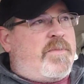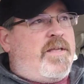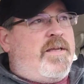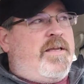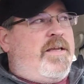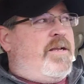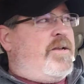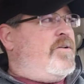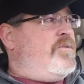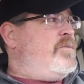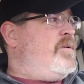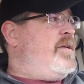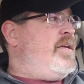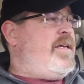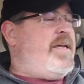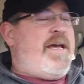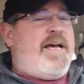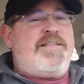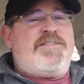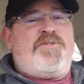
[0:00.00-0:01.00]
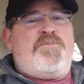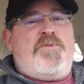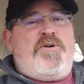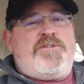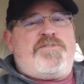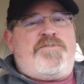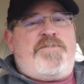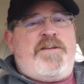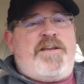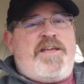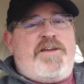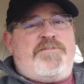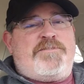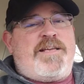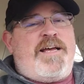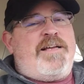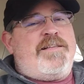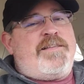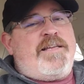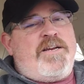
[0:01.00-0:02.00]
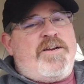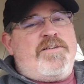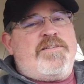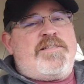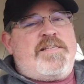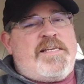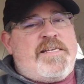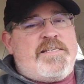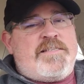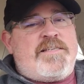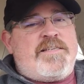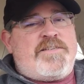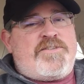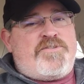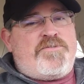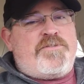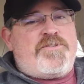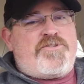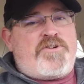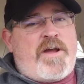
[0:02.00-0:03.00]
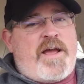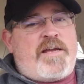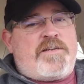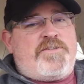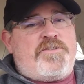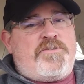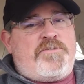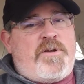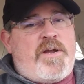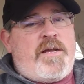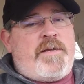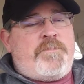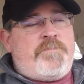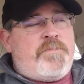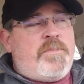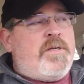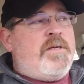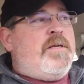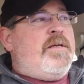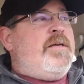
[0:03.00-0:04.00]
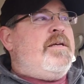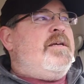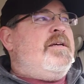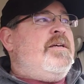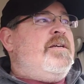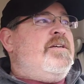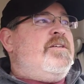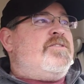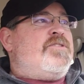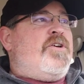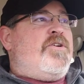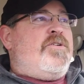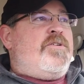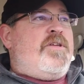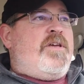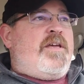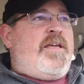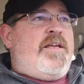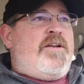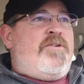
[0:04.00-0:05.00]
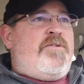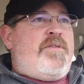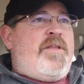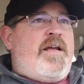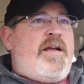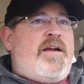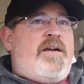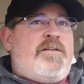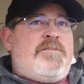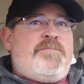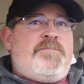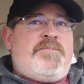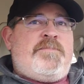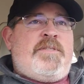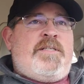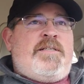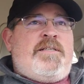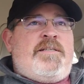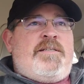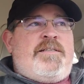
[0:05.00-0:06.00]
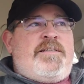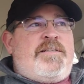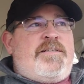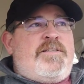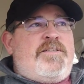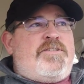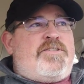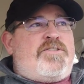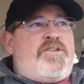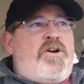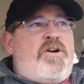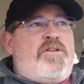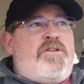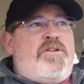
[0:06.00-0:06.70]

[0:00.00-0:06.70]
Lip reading: he has the most videos out there. It's the easiest to attract to, right? So you get on there, you start